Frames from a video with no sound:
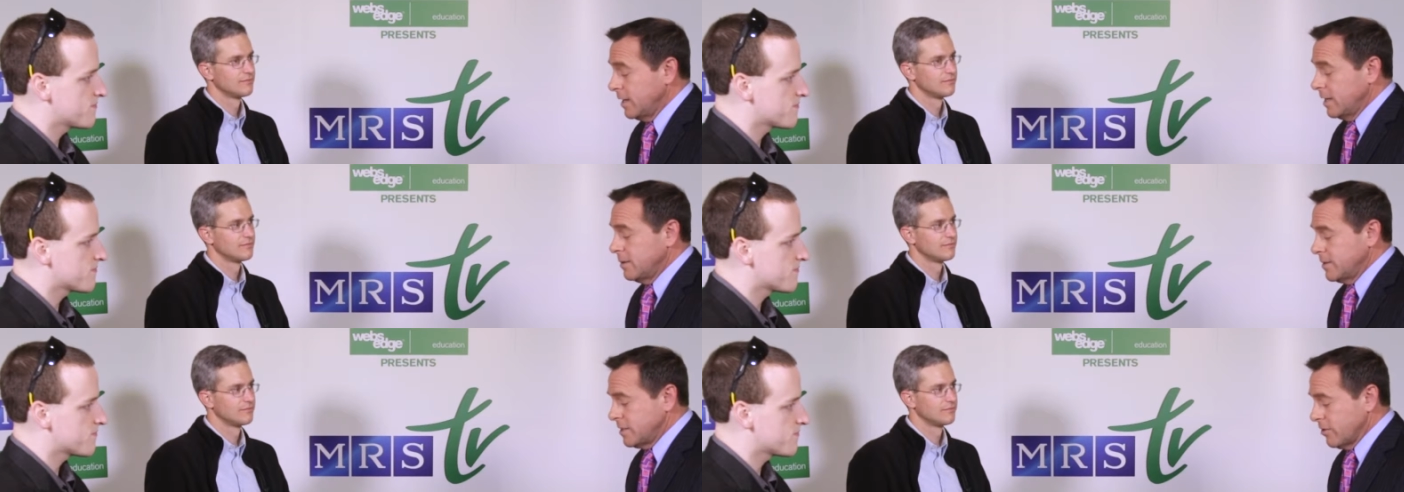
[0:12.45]

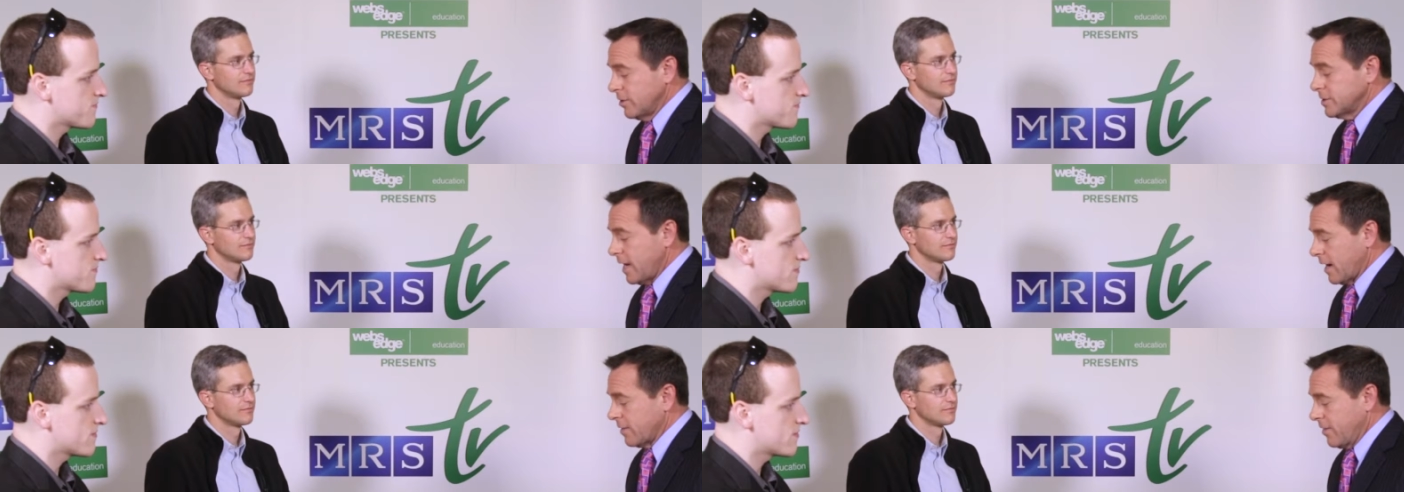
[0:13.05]
Speaker 1: in the materials
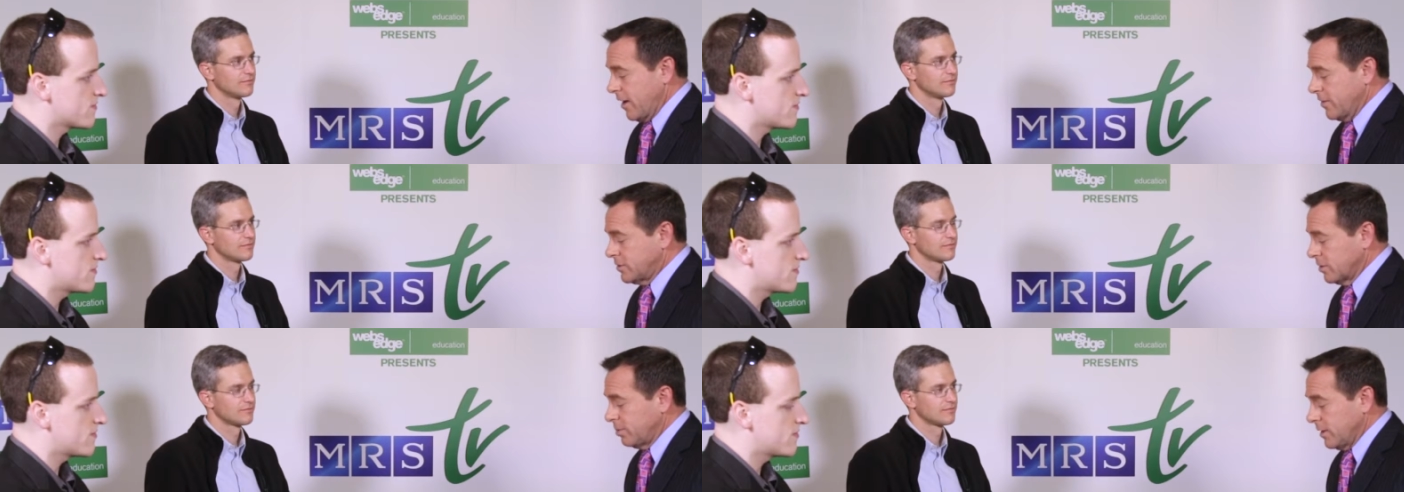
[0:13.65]
hackathon
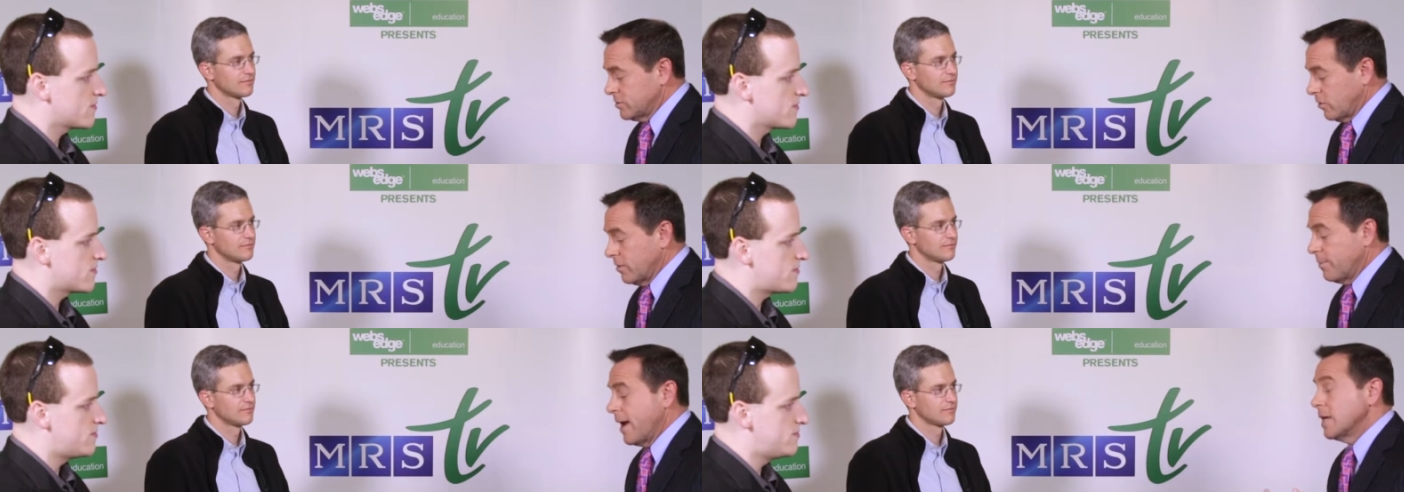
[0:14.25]
that took place
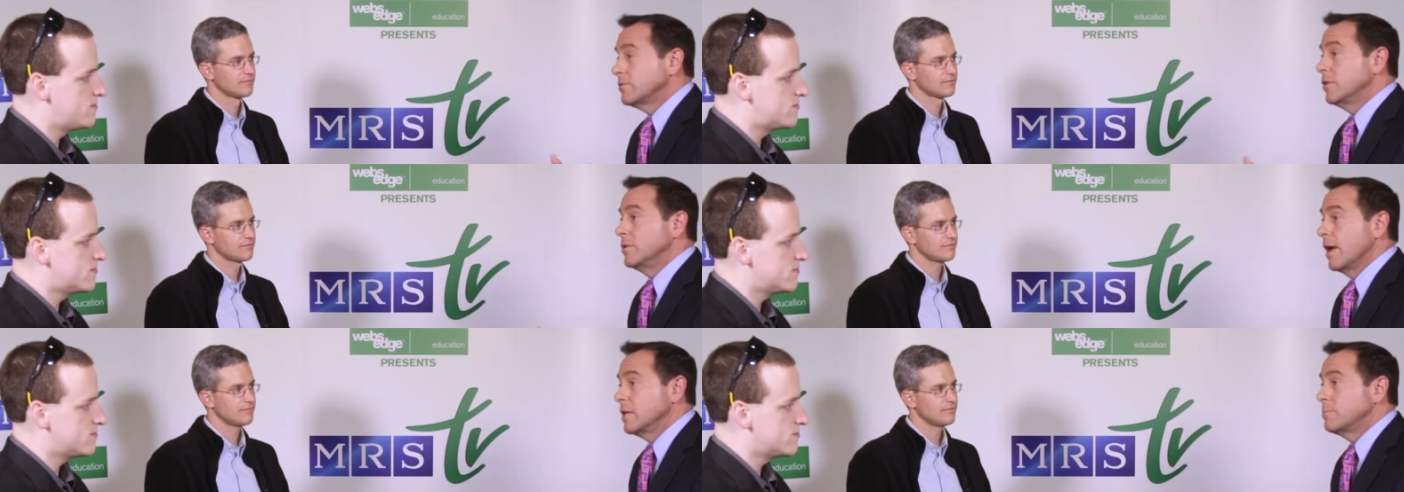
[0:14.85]
over the past few
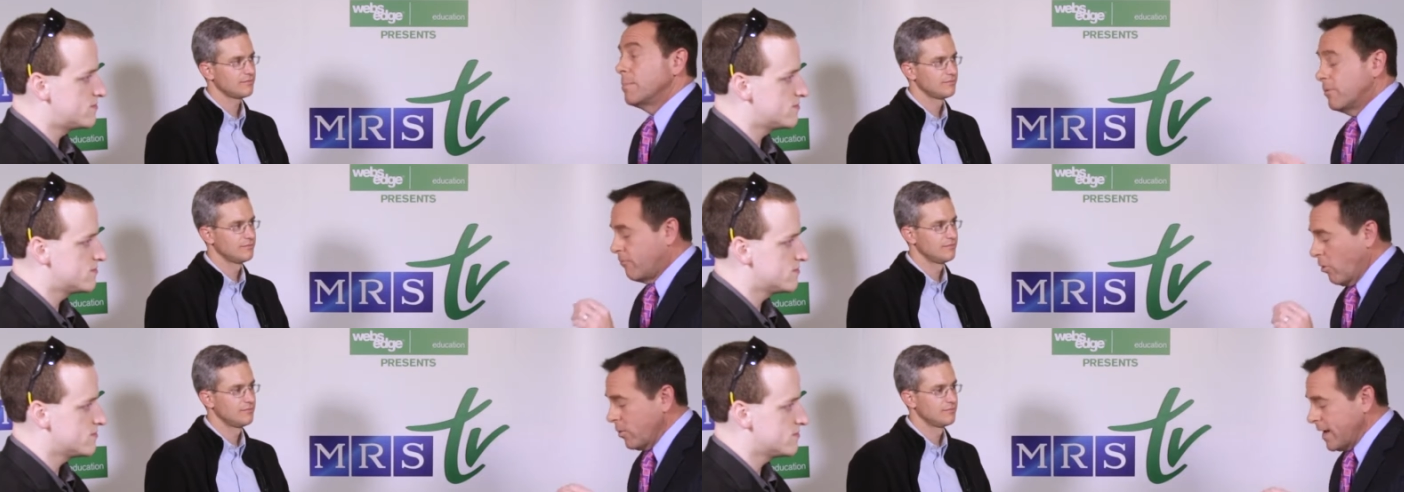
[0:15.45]
days. But
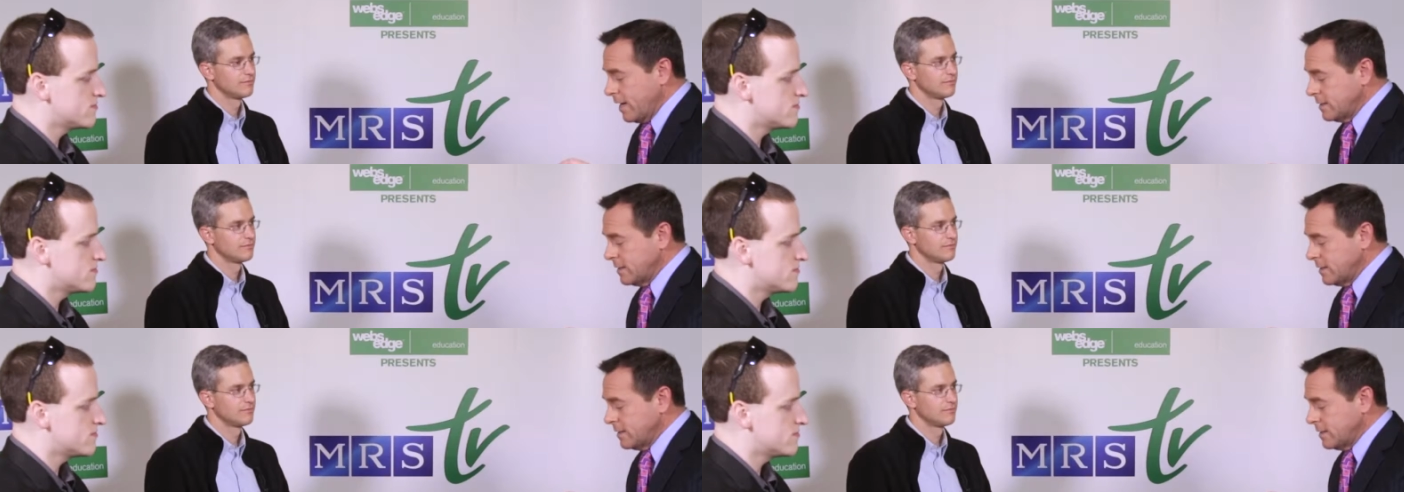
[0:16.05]
before we get